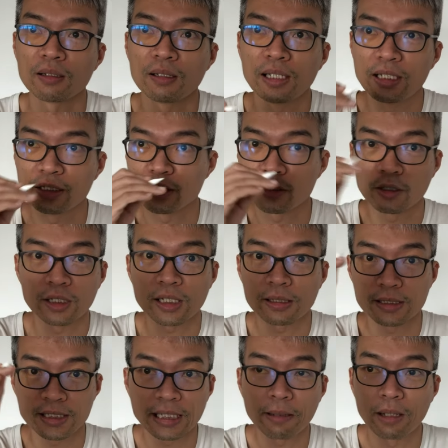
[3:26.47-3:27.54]
let's sort
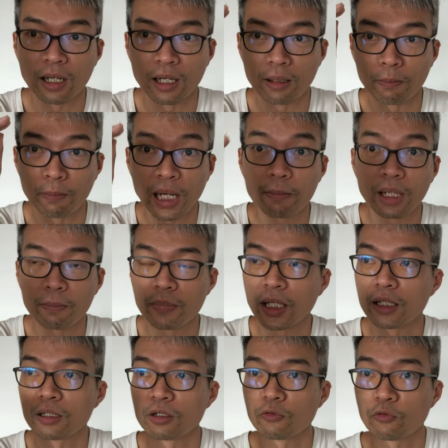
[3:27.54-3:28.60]
it part by
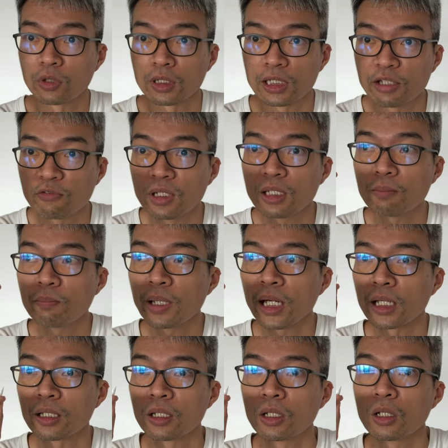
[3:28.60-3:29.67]
part. For the dividend
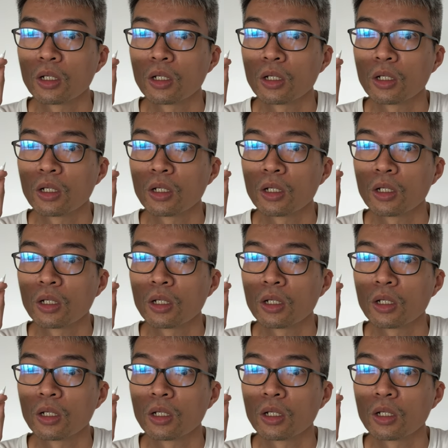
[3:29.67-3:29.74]
part,